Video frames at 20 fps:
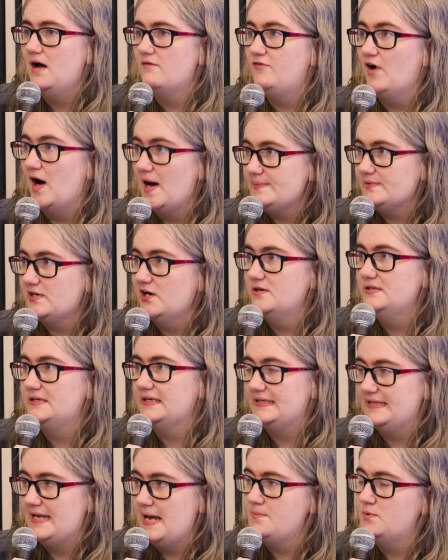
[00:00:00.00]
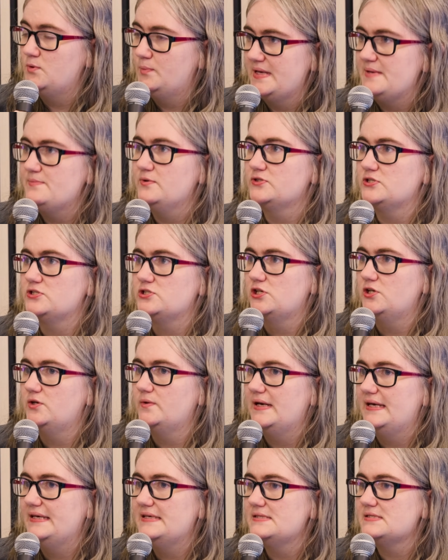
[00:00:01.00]
vibe coding enable people to do
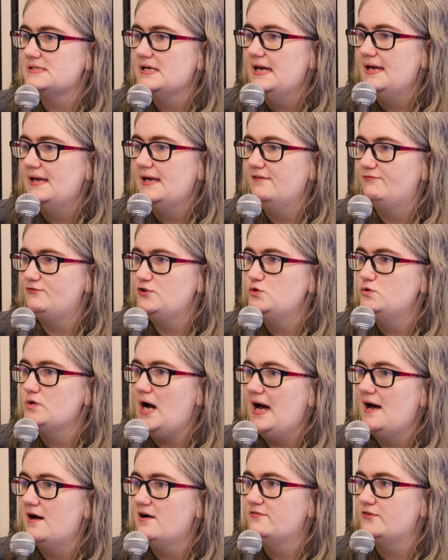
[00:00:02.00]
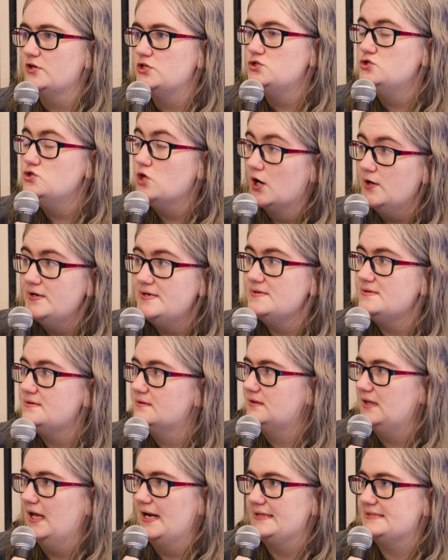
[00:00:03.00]
is, if you have no
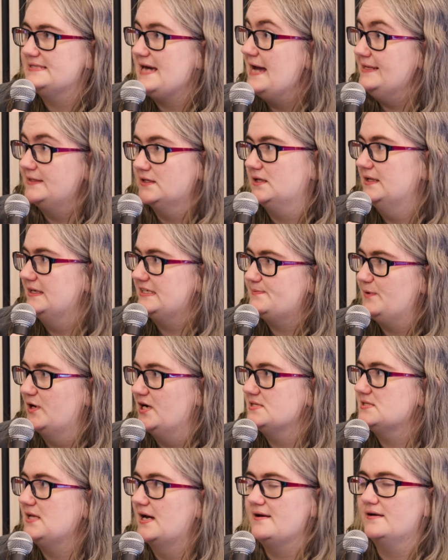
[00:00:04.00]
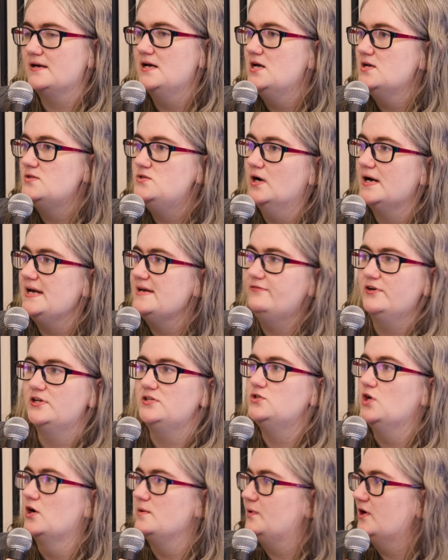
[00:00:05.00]
like technical experience, like not
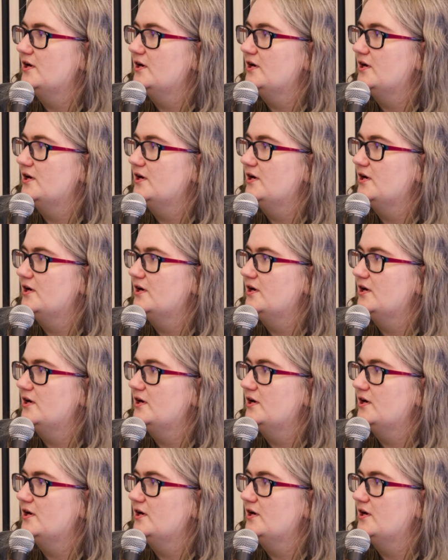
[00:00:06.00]
even no